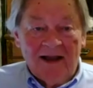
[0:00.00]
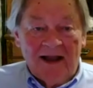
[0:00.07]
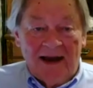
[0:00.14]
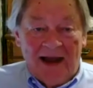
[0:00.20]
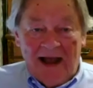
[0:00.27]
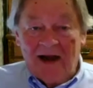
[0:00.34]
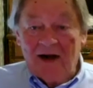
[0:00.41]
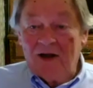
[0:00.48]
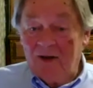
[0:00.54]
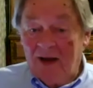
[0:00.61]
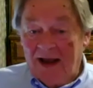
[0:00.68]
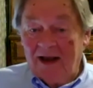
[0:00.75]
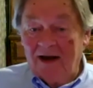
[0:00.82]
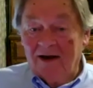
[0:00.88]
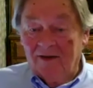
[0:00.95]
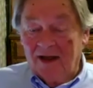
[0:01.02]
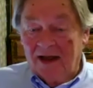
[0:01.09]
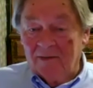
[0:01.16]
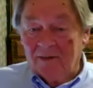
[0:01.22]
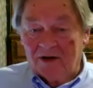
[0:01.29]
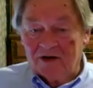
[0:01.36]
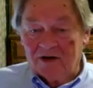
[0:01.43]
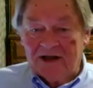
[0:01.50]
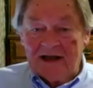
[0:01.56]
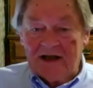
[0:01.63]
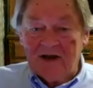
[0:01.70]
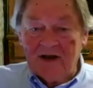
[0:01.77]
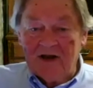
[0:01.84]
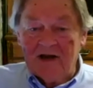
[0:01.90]
And how do you handle that? Because they
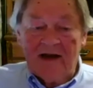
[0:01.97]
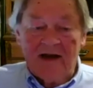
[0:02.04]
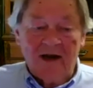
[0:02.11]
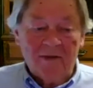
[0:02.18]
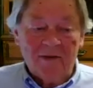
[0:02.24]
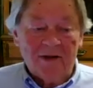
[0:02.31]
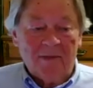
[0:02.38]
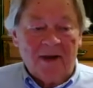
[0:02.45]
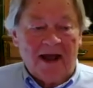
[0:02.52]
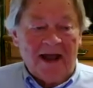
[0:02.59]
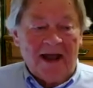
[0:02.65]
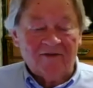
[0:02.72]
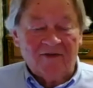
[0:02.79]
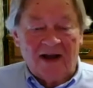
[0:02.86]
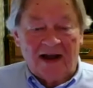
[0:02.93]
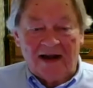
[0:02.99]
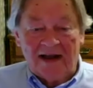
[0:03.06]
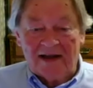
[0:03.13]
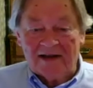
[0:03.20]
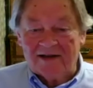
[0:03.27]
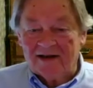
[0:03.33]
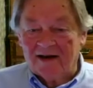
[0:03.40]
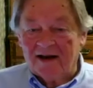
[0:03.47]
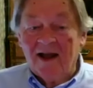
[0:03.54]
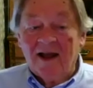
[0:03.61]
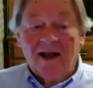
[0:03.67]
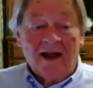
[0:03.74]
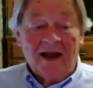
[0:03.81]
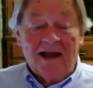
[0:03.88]
couldn't hear him in the back. And finally, I said,
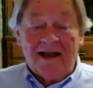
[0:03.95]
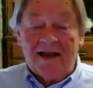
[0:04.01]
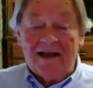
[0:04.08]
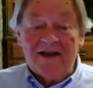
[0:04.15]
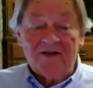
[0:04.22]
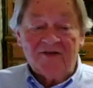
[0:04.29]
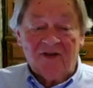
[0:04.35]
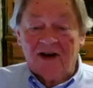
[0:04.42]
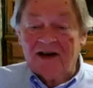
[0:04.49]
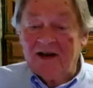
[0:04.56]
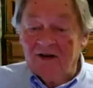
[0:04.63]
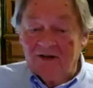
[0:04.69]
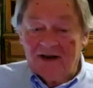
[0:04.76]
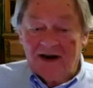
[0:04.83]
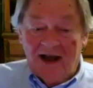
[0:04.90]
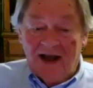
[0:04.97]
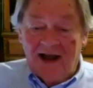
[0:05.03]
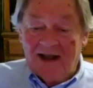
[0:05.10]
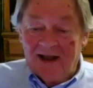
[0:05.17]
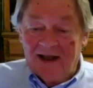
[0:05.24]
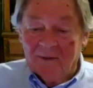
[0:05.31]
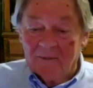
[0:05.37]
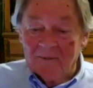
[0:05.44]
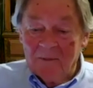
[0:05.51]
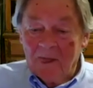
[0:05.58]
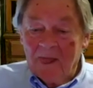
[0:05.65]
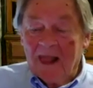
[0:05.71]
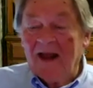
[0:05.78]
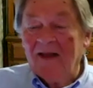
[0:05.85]
"Hey, he's funnier than I am."
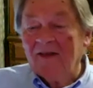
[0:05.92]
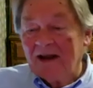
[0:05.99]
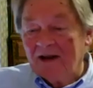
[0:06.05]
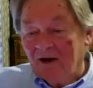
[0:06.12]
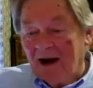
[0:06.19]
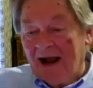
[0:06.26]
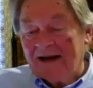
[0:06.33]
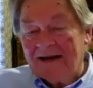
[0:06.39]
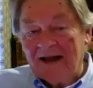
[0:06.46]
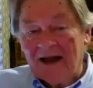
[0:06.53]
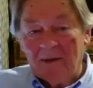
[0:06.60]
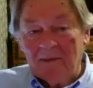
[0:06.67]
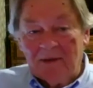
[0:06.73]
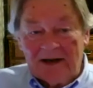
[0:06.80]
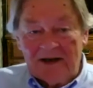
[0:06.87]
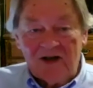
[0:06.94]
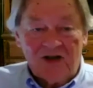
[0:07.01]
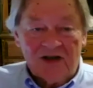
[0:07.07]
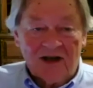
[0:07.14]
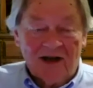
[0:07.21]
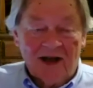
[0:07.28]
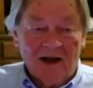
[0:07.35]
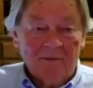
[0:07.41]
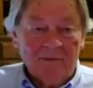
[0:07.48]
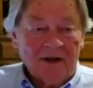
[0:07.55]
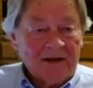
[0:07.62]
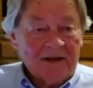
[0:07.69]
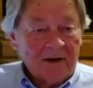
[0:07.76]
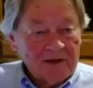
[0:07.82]
And they cracked up, and he shut up.
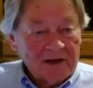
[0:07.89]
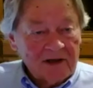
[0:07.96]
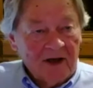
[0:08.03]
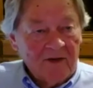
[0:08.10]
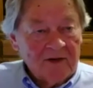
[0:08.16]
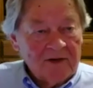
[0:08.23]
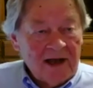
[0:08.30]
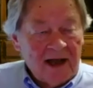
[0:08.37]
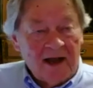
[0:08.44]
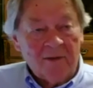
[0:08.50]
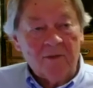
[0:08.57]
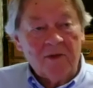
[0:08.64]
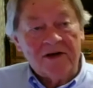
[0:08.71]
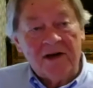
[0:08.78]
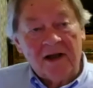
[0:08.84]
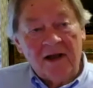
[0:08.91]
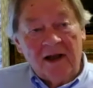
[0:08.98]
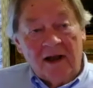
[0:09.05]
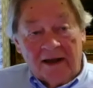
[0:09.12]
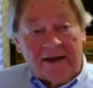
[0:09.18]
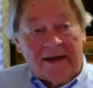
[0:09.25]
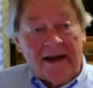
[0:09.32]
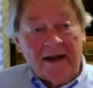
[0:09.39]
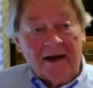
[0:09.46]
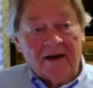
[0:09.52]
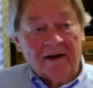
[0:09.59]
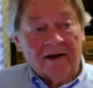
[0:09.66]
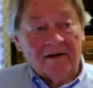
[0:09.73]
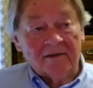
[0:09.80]
But there was another time when,
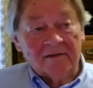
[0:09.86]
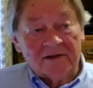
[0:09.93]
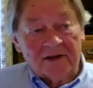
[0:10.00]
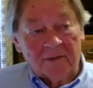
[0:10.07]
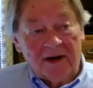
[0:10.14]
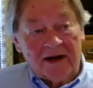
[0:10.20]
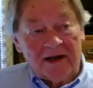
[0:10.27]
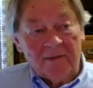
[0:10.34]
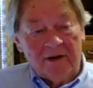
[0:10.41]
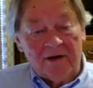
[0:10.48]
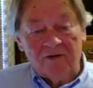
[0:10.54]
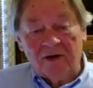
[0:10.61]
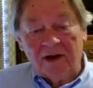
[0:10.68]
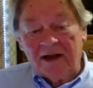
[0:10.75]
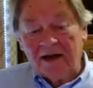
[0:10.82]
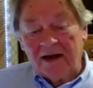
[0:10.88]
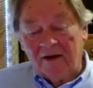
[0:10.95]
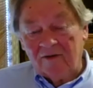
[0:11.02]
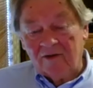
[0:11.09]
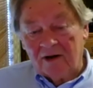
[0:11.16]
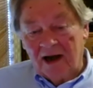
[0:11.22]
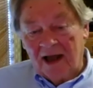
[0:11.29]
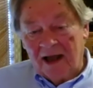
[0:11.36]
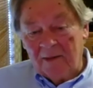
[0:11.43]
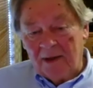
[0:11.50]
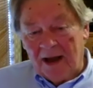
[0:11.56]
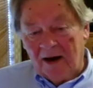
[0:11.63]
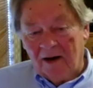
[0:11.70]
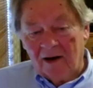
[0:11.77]
again, somebody had been drinking after a
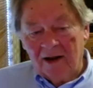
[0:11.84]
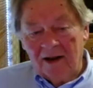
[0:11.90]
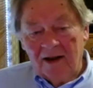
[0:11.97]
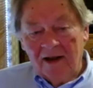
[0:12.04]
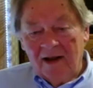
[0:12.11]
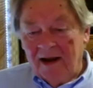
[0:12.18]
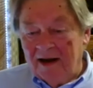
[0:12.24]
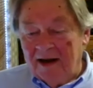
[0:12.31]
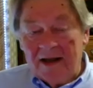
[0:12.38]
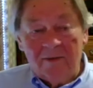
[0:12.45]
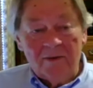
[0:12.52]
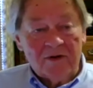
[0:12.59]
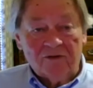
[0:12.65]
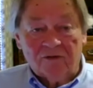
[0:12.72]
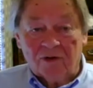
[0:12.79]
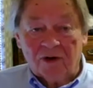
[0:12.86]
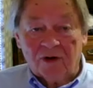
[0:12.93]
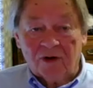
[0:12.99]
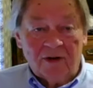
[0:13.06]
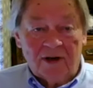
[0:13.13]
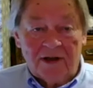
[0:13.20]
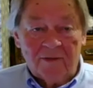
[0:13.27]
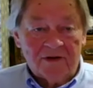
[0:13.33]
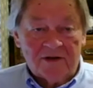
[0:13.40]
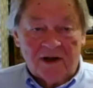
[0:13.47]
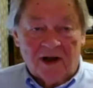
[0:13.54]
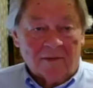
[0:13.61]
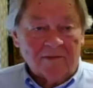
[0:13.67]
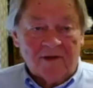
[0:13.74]
happy hour, and he was rude. He was
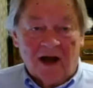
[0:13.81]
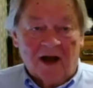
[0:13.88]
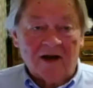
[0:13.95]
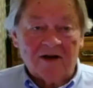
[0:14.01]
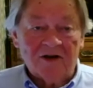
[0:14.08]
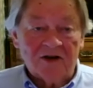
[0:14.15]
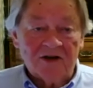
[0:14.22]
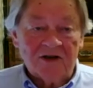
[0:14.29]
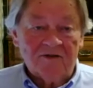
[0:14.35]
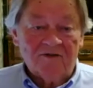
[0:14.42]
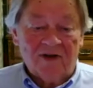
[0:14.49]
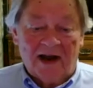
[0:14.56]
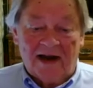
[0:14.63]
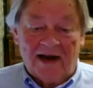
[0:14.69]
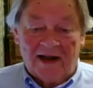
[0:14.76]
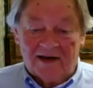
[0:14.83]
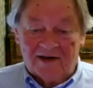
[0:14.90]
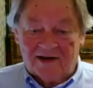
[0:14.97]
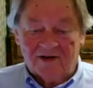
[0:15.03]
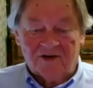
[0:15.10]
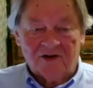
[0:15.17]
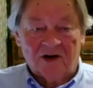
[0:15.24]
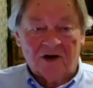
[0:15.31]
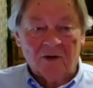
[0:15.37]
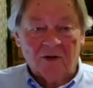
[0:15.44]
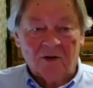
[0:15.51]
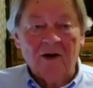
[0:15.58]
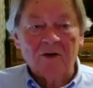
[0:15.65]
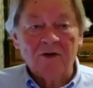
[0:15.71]
obnoxious. And finally, I said, "Sir,
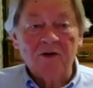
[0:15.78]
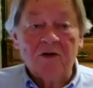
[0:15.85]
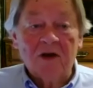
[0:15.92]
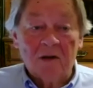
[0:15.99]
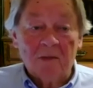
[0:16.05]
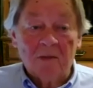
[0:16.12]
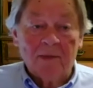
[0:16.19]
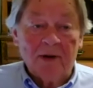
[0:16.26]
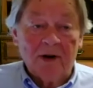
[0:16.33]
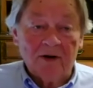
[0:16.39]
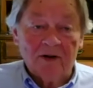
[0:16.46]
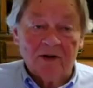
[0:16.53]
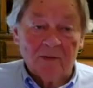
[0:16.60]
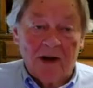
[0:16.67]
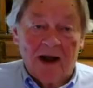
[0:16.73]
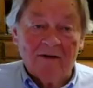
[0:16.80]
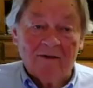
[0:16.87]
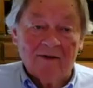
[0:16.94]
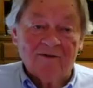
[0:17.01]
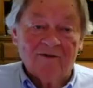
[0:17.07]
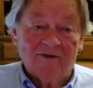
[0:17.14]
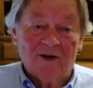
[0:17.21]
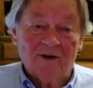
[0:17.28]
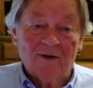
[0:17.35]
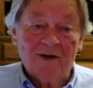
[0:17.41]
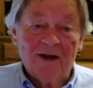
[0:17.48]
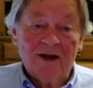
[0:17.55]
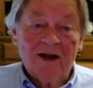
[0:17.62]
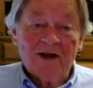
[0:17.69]
why don't you come up here to the
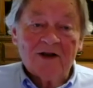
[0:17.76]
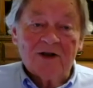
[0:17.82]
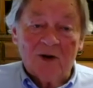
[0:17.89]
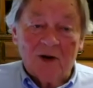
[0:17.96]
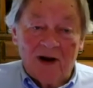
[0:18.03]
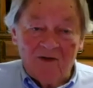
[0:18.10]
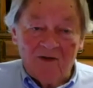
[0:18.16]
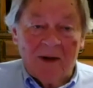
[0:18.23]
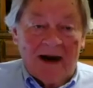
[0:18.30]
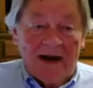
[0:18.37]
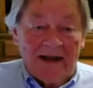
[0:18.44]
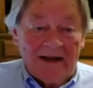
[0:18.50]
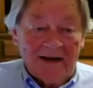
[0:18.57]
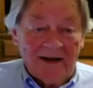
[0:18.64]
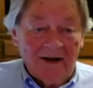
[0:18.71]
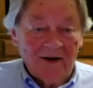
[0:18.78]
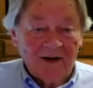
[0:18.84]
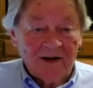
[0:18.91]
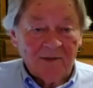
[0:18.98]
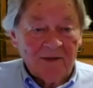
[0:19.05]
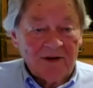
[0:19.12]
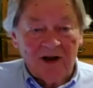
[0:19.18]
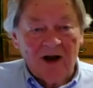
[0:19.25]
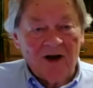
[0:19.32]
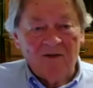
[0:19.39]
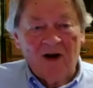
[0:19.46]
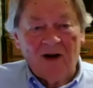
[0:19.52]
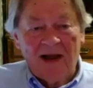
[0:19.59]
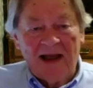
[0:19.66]
microphone so everybody can hear you?" But
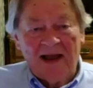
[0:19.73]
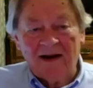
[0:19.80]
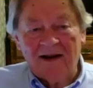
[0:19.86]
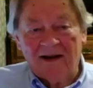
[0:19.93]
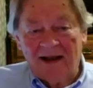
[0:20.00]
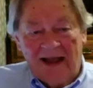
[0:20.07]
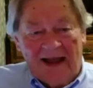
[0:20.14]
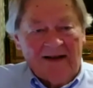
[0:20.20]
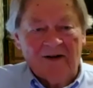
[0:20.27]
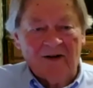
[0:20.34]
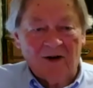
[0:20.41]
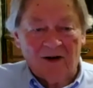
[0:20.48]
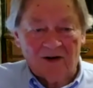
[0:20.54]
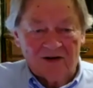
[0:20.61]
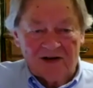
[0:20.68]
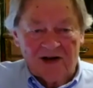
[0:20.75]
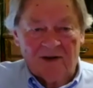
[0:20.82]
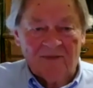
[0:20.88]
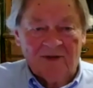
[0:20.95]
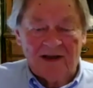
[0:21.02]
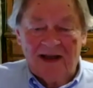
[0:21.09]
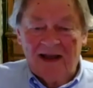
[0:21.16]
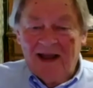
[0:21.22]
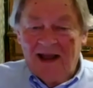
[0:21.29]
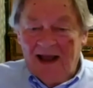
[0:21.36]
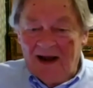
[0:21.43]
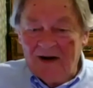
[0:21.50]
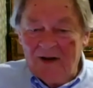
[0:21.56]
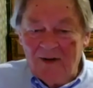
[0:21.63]
y'all all had a heckler or something.
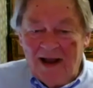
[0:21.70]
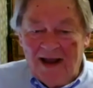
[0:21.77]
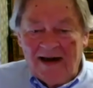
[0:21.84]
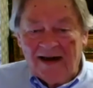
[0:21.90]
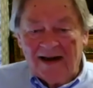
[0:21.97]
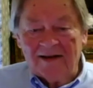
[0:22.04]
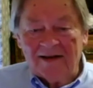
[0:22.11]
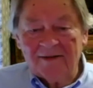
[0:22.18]
How do you handle it?